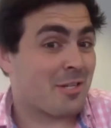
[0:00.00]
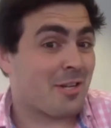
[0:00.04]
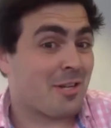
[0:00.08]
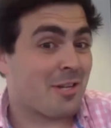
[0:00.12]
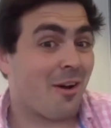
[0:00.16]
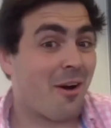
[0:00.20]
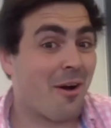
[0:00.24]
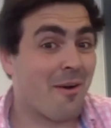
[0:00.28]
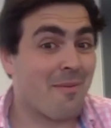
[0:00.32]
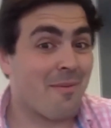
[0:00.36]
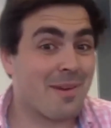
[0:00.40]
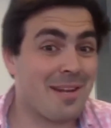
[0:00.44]
Like,
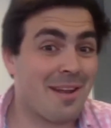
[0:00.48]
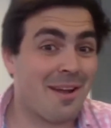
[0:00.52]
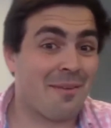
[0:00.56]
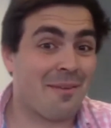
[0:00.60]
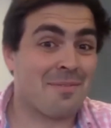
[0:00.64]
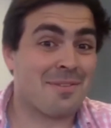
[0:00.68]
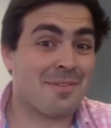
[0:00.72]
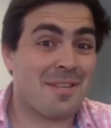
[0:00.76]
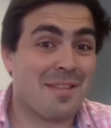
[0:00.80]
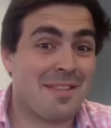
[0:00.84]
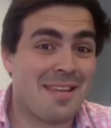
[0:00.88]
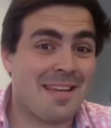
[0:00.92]
I would
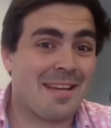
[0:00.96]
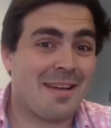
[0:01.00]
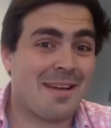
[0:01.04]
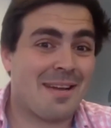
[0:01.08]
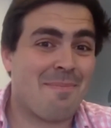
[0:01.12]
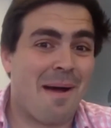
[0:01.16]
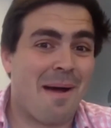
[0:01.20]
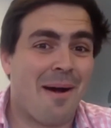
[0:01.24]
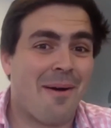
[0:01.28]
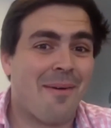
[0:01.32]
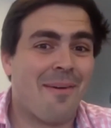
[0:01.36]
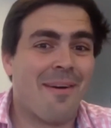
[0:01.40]
love to think
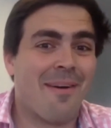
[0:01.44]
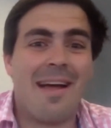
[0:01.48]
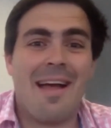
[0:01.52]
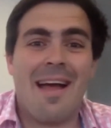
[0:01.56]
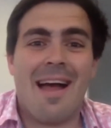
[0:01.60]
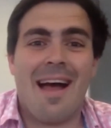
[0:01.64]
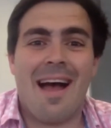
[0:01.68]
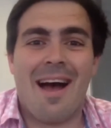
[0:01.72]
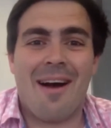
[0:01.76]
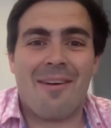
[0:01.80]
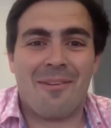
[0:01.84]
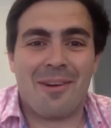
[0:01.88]
about
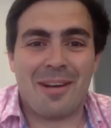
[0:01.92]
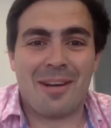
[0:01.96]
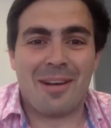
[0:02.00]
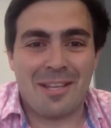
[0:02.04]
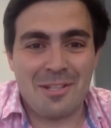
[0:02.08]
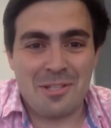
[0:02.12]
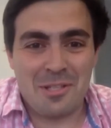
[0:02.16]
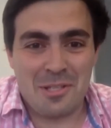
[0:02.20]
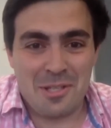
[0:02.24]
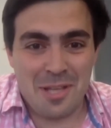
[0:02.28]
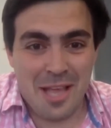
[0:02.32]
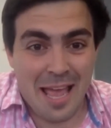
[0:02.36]
how I
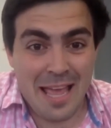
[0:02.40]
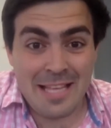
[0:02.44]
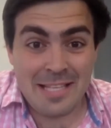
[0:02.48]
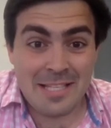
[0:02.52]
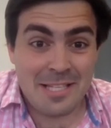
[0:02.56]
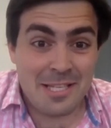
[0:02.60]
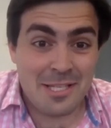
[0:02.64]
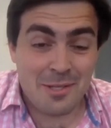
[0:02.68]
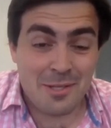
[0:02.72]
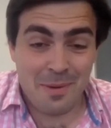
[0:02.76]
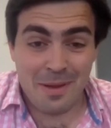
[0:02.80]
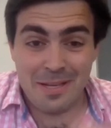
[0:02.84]
could
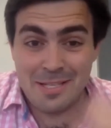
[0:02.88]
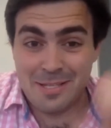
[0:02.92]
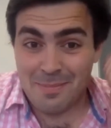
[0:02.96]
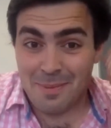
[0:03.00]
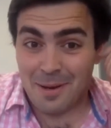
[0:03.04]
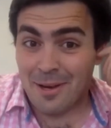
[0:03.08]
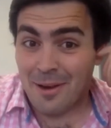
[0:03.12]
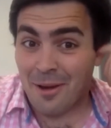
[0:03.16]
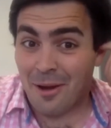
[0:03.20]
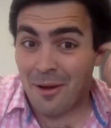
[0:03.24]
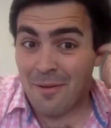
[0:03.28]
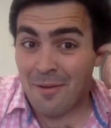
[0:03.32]
80-20 my
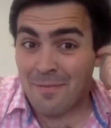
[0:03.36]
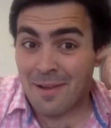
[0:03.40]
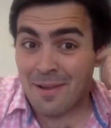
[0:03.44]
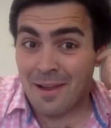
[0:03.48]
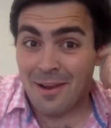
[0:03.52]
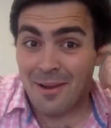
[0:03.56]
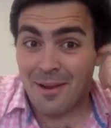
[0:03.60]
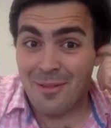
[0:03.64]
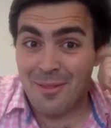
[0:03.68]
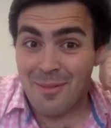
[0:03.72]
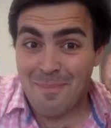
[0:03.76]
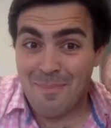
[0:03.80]
life, let
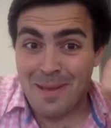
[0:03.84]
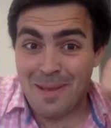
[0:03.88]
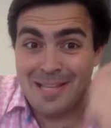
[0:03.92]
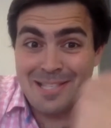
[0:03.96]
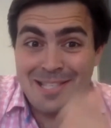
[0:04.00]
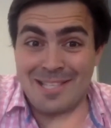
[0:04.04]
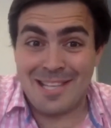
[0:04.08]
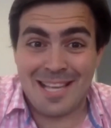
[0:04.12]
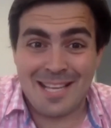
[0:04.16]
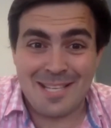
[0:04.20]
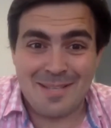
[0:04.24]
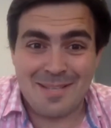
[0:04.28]
alone the
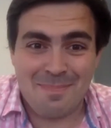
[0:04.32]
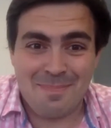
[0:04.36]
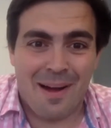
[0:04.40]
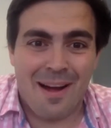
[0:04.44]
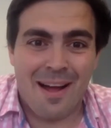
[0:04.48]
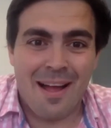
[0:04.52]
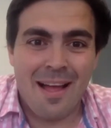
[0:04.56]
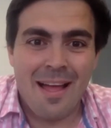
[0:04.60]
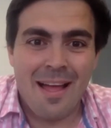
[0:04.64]
business. But